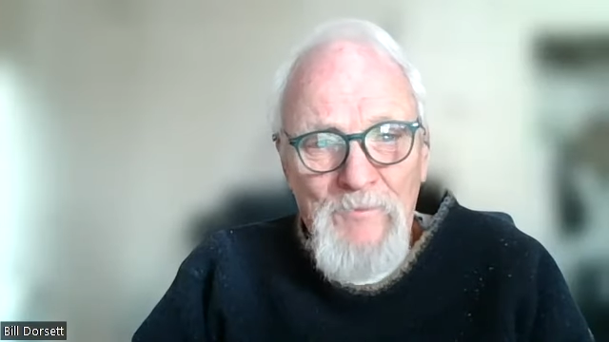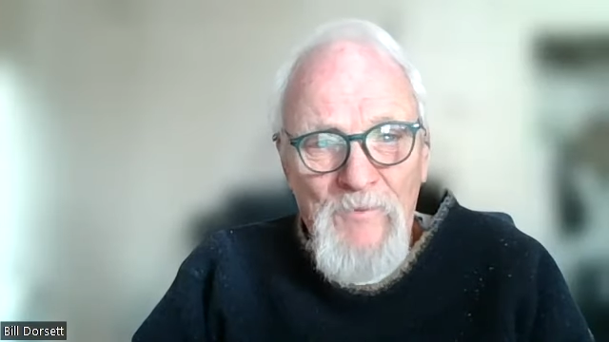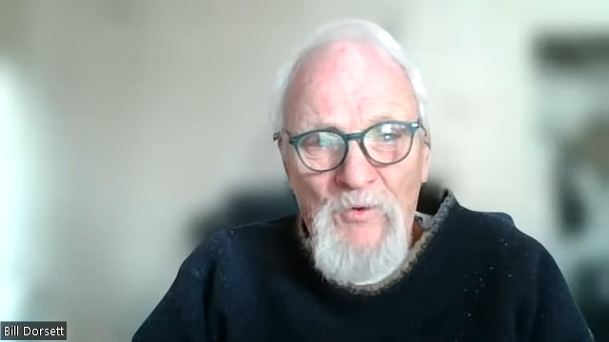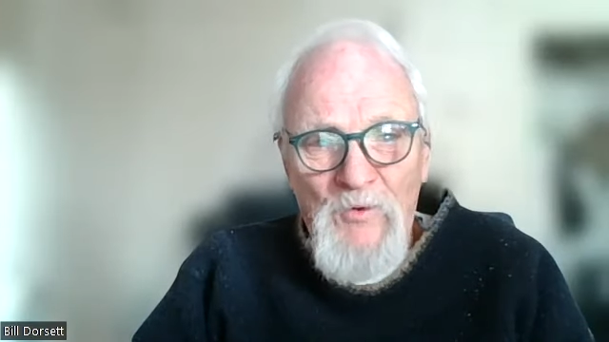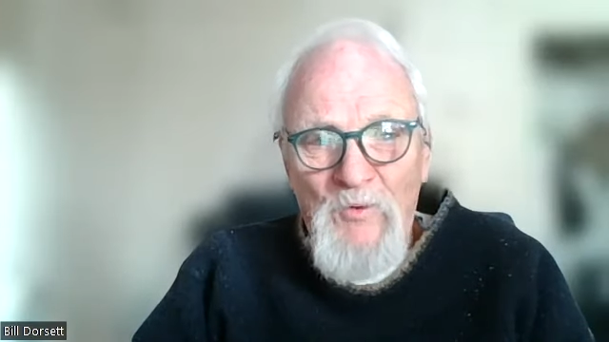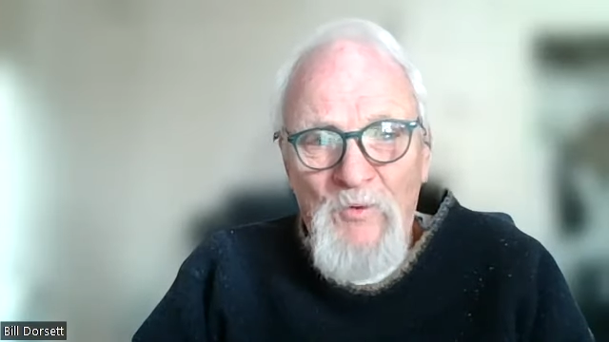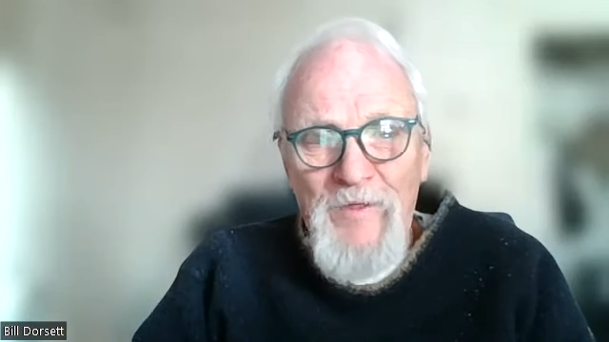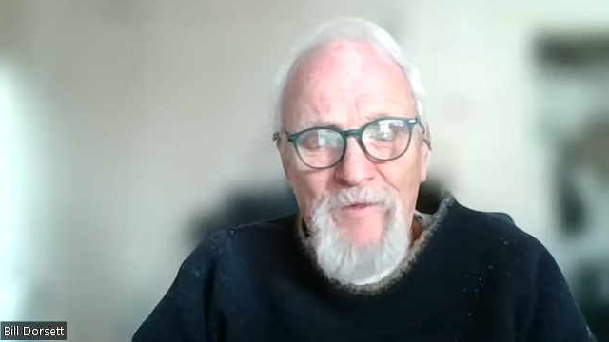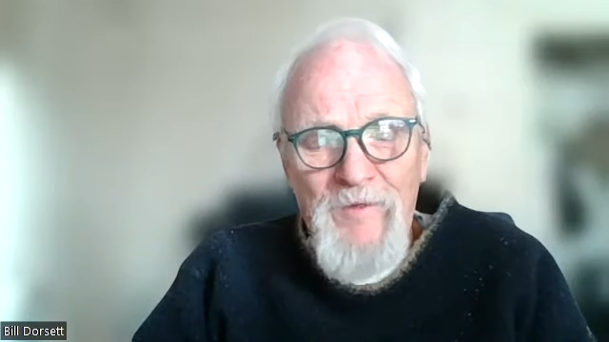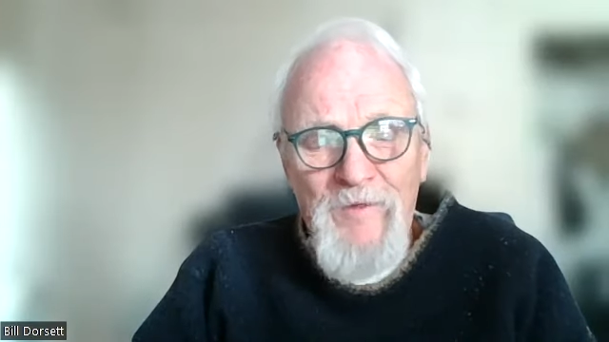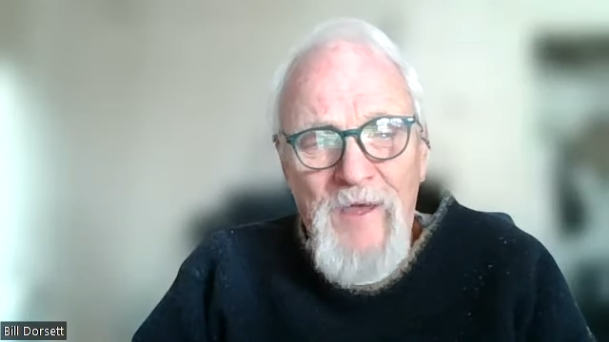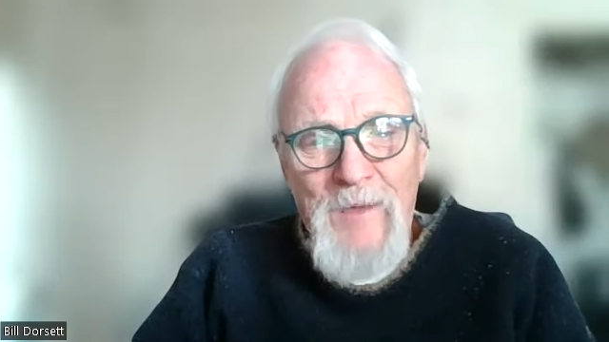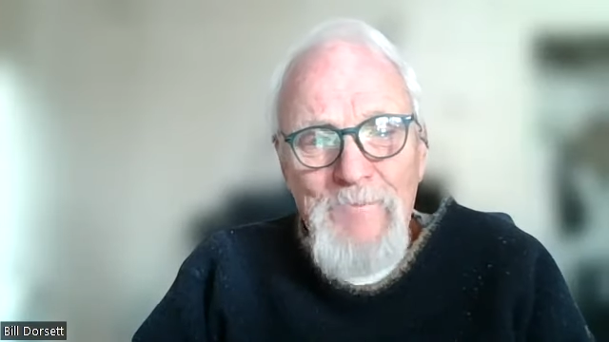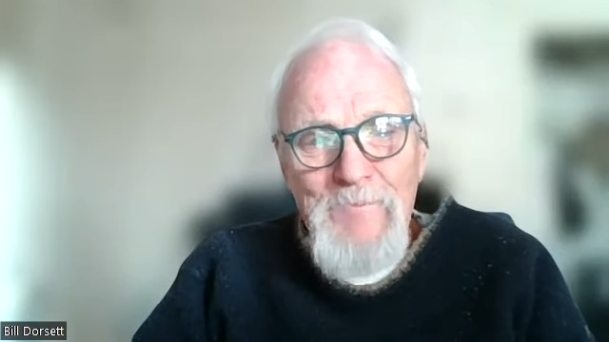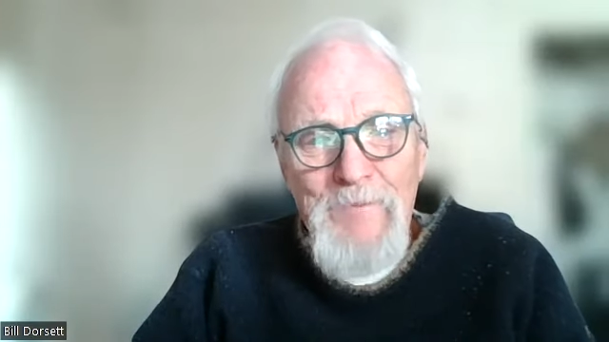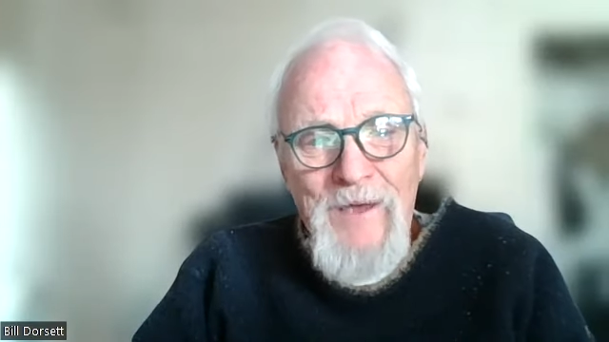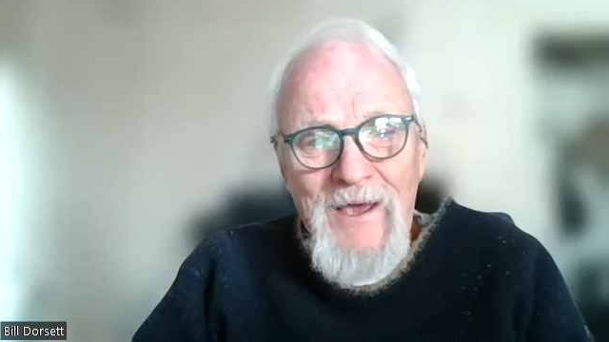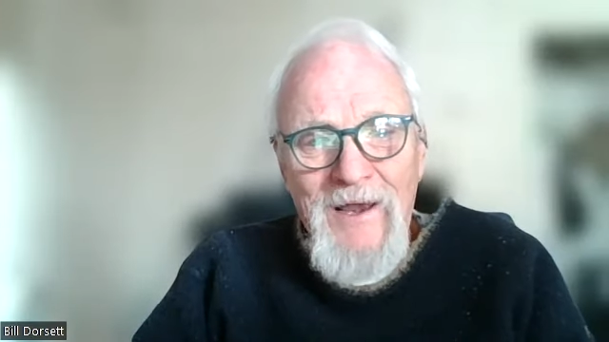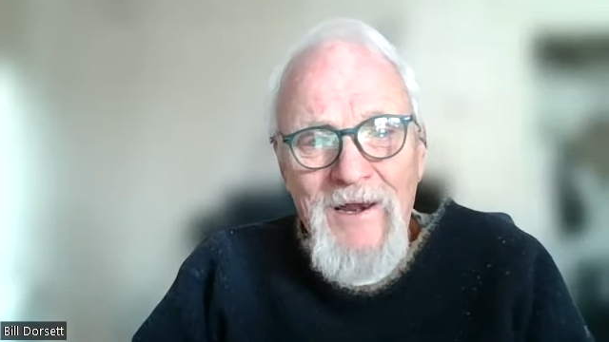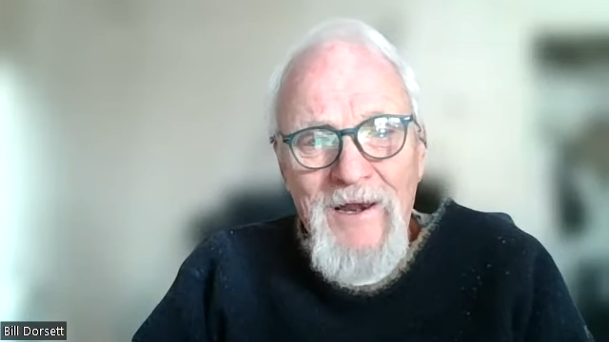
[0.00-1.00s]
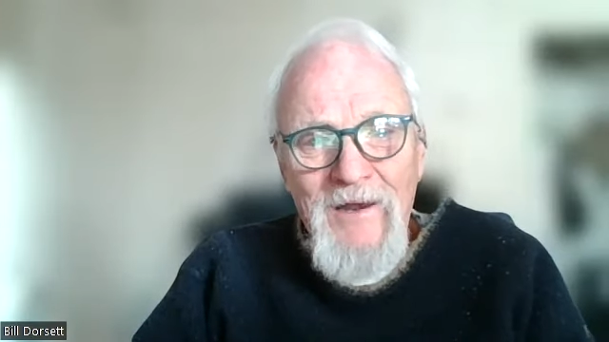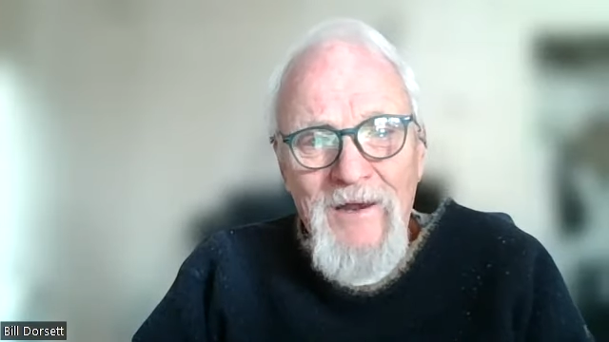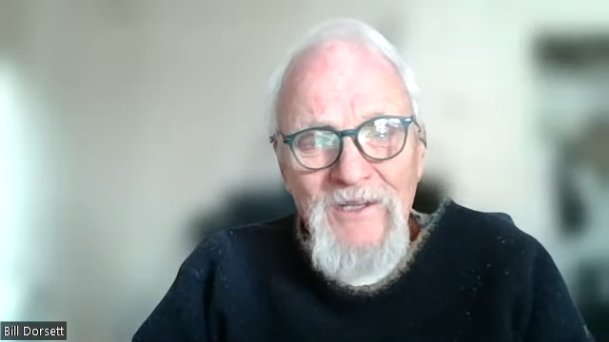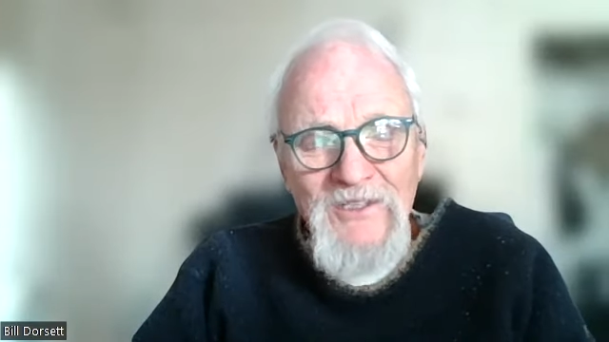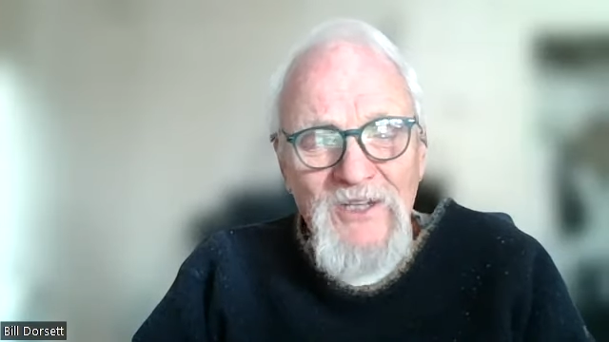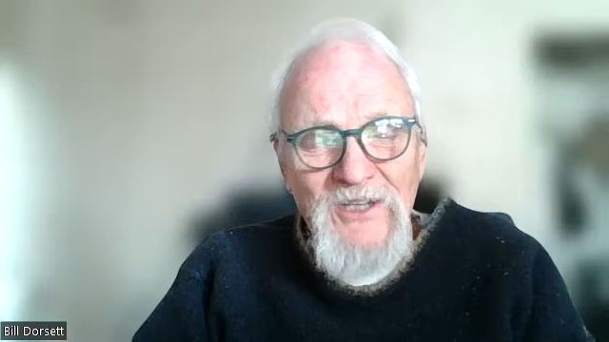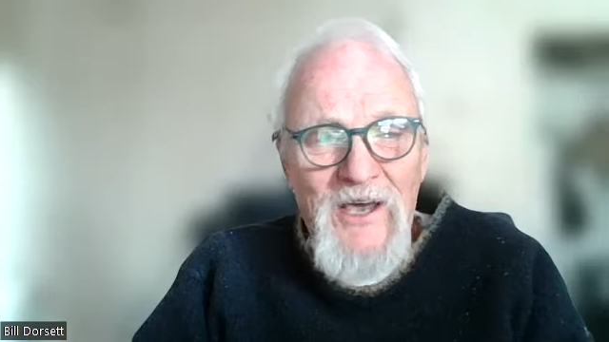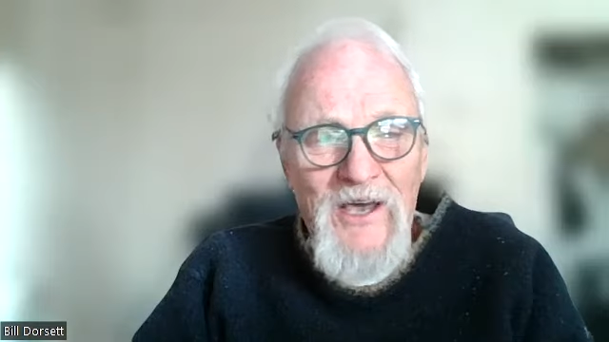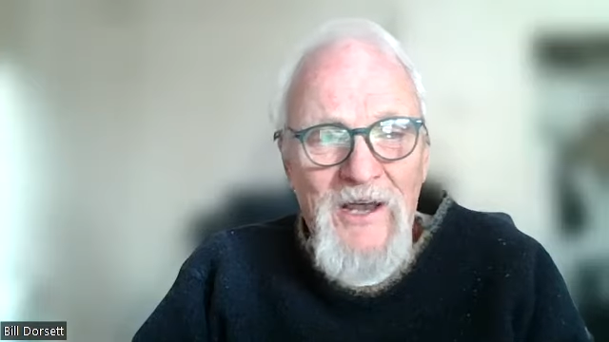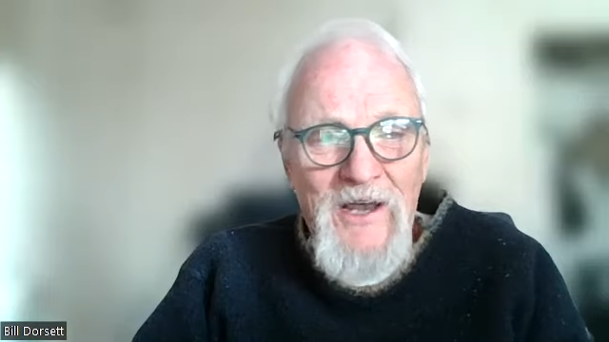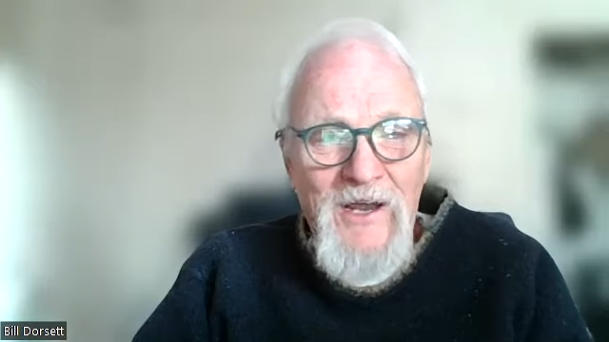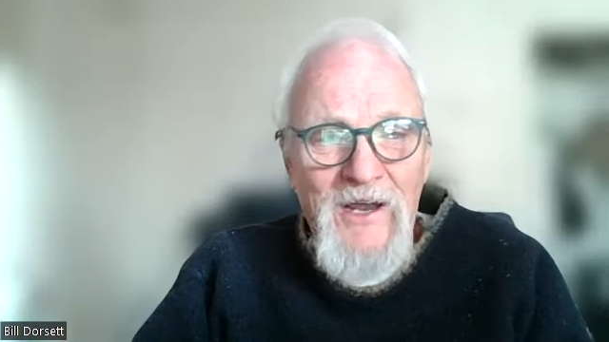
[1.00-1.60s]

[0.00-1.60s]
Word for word: whether that panel has got